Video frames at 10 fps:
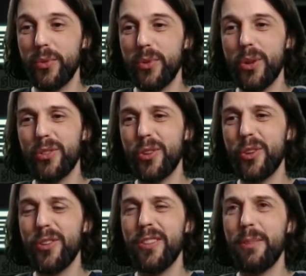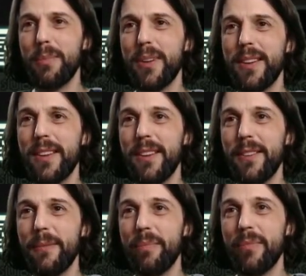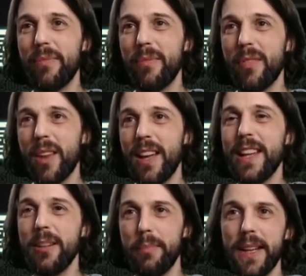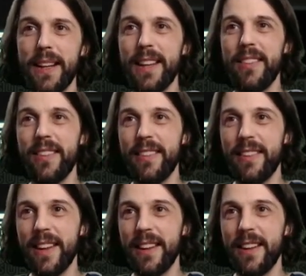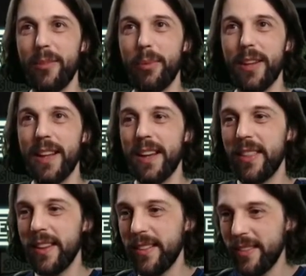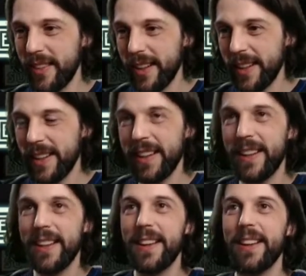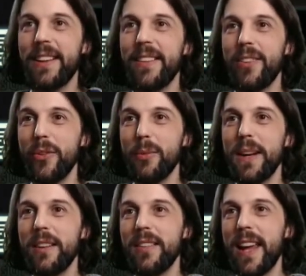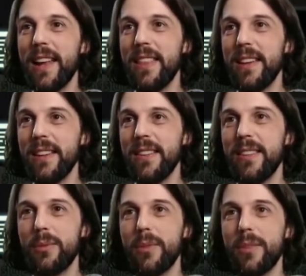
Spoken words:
not turns, but a little bit. Let's put it like this, right? So you better take these.